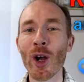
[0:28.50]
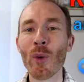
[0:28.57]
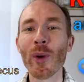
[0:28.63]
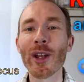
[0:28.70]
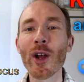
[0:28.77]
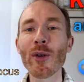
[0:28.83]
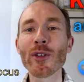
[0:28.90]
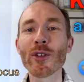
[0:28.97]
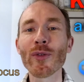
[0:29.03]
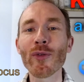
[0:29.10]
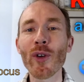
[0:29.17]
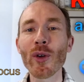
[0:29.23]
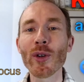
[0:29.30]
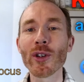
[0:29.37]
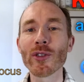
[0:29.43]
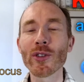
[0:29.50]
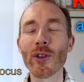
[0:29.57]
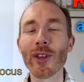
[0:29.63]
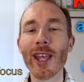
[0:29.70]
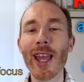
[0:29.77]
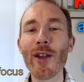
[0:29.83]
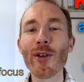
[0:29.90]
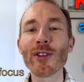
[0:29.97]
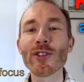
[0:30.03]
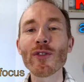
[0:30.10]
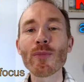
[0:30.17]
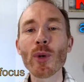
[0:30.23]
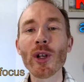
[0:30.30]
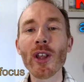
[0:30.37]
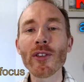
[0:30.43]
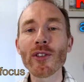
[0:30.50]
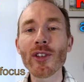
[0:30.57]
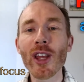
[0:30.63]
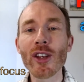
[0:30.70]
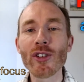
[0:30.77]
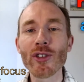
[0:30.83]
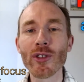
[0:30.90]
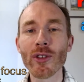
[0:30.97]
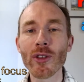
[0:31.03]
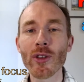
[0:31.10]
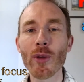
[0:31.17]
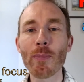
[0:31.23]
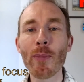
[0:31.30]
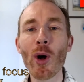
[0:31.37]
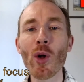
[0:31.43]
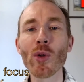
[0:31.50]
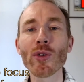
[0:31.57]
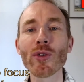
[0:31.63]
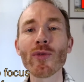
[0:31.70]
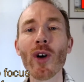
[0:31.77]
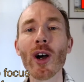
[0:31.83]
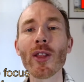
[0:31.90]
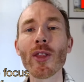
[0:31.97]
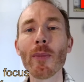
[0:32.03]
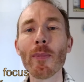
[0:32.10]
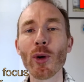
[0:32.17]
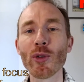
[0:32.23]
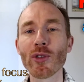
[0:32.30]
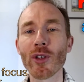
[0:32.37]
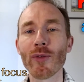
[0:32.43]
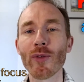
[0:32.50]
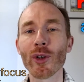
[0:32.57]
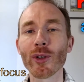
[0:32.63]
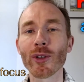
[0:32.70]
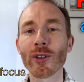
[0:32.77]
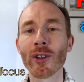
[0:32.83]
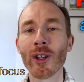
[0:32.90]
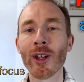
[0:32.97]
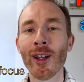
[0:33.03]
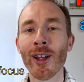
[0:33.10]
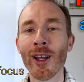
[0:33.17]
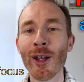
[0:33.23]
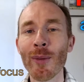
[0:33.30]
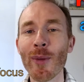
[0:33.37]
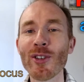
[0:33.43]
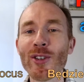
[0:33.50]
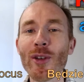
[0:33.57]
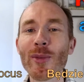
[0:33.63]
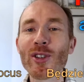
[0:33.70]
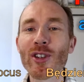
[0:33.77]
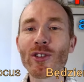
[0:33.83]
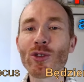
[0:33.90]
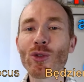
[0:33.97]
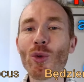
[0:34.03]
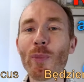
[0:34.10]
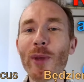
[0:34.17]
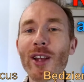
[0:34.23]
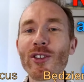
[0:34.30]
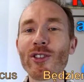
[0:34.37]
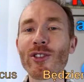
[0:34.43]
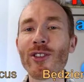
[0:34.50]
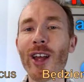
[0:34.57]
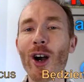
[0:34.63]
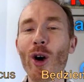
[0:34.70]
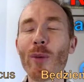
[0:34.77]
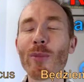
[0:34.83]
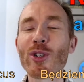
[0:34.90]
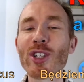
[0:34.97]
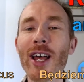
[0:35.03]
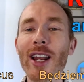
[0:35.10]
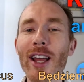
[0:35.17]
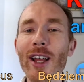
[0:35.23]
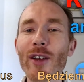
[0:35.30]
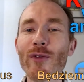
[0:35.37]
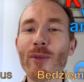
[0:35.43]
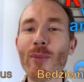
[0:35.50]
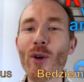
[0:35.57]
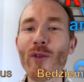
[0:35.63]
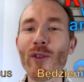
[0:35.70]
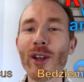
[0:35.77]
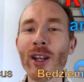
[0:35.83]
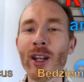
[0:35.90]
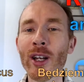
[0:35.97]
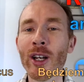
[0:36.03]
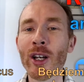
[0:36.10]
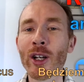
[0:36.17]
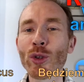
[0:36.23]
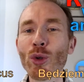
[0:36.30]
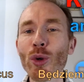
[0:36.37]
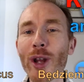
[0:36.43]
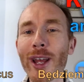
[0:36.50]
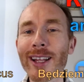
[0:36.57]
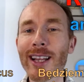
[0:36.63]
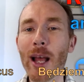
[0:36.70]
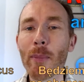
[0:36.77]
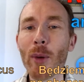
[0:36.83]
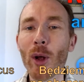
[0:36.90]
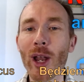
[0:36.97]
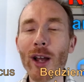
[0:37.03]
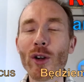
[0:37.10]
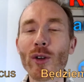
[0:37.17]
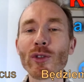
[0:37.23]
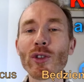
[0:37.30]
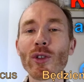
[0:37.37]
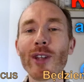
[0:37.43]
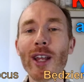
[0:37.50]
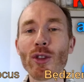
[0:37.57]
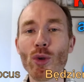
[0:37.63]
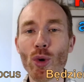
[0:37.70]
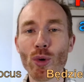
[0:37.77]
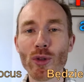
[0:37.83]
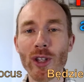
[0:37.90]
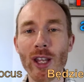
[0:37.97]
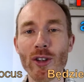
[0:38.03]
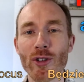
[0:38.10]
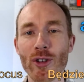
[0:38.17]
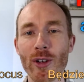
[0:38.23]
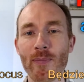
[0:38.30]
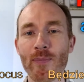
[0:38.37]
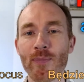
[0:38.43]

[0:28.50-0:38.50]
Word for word: We're going to focus on the areas of pronunciation that Poles find the most difficult. Będziemy się skupiać na obszarach wymowy, które dla Polaków są najtrudniejsze.